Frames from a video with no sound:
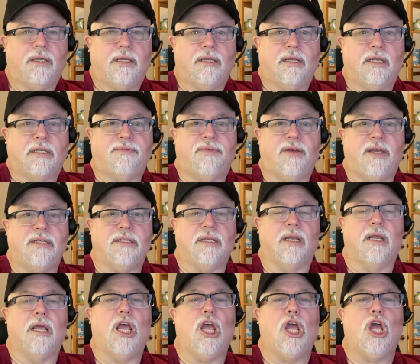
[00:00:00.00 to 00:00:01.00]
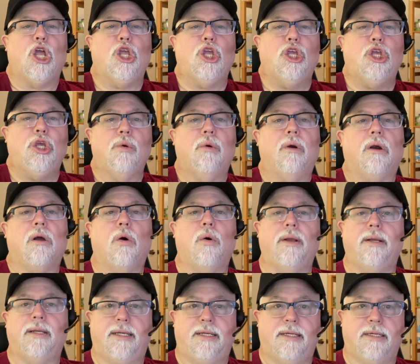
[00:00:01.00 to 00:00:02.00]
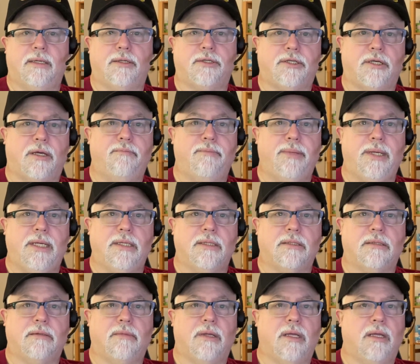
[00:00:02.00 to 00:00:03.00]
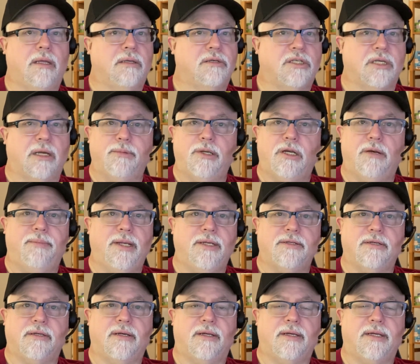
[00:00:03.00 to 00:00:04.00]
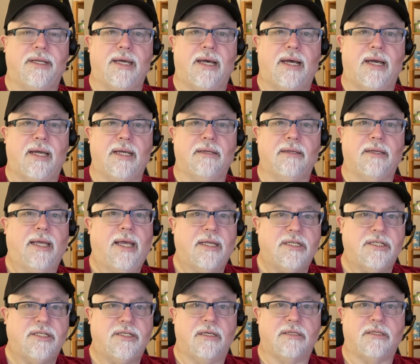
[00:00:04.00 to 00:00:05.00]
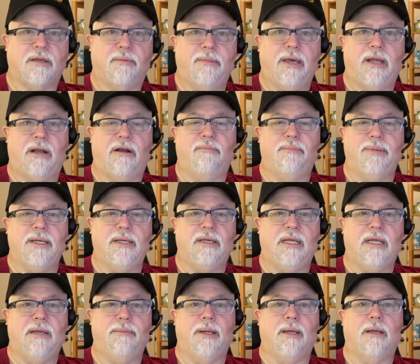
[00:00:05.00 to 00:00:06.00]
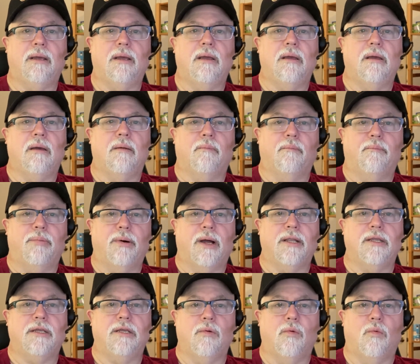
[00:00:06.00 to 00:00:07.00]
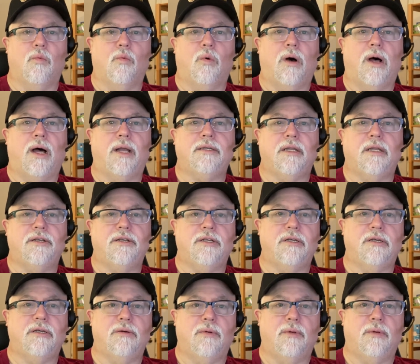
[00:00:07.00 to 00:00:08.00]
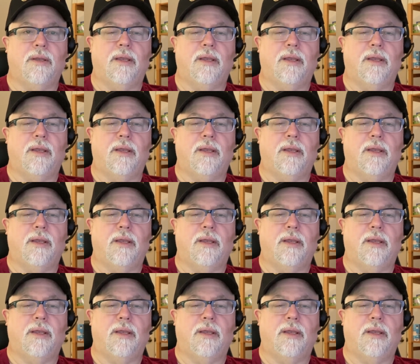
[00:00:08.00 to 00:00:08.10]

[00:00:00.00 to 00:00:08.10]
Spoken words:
Let's face it, you are going to kill some bees. Some of your bees are going to die. That's just a matter of beekeeping. But you want to do